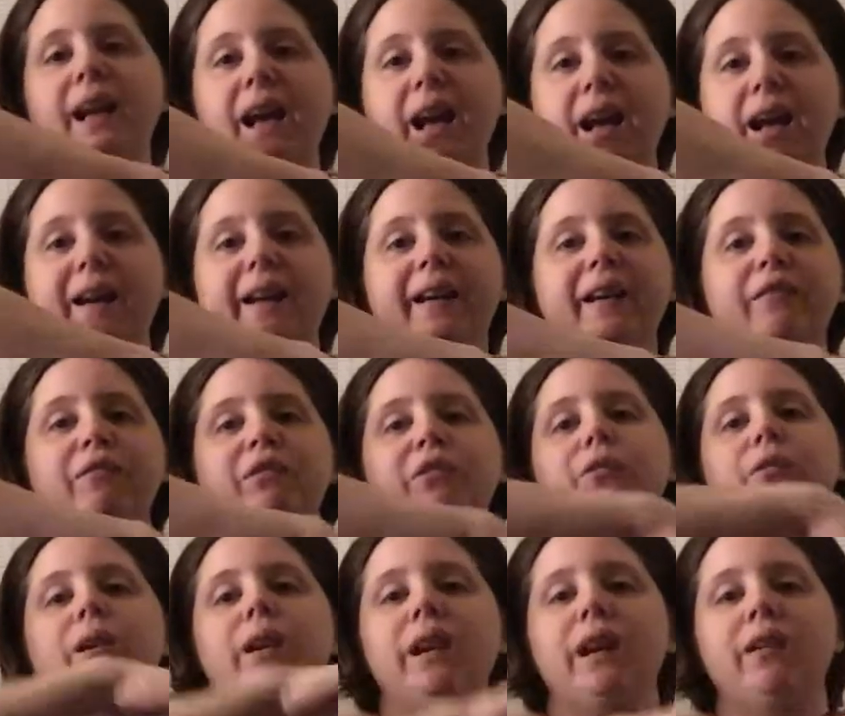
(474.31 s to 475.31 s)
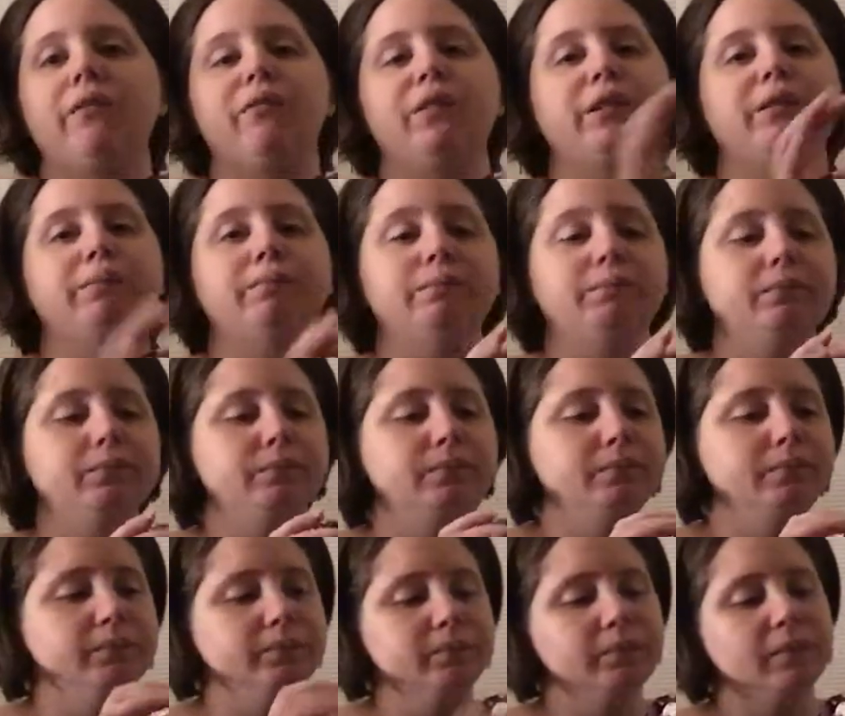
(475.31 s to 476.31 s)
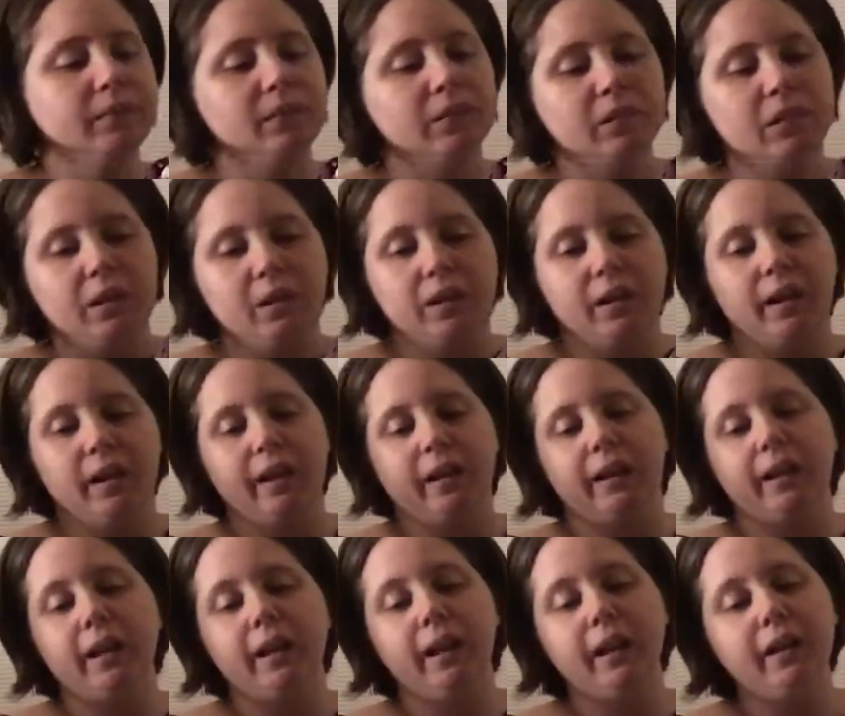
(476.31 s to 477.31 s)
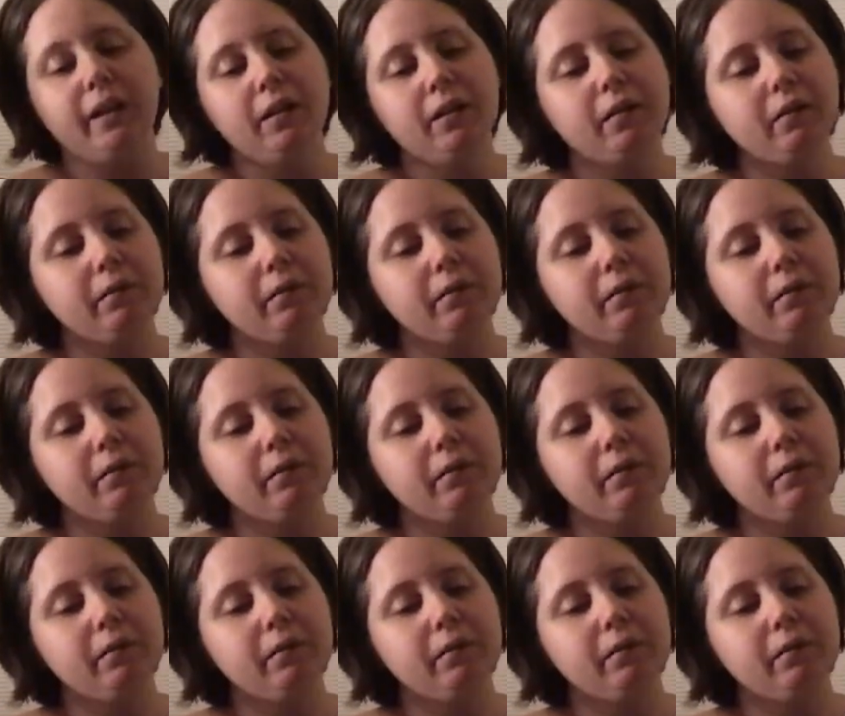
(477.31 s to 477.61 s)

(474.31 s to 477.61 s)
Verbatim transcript: have or whatever, I can.